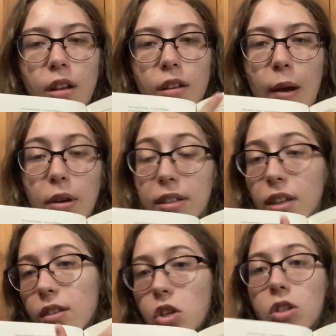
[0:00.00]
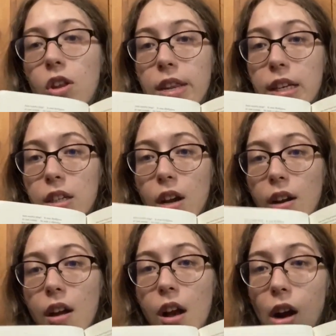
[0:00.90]
nowadays English is on this
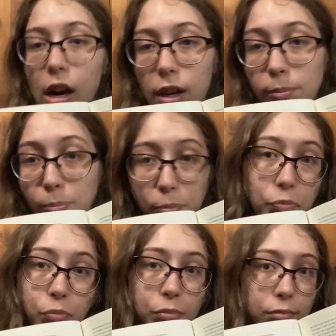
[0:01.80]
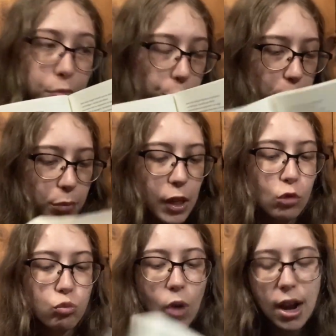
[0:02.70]
side.
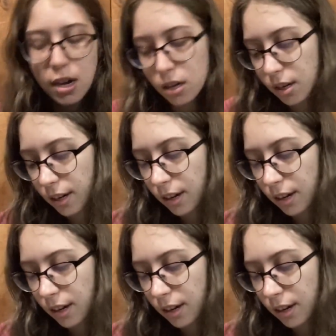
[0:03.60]
Right?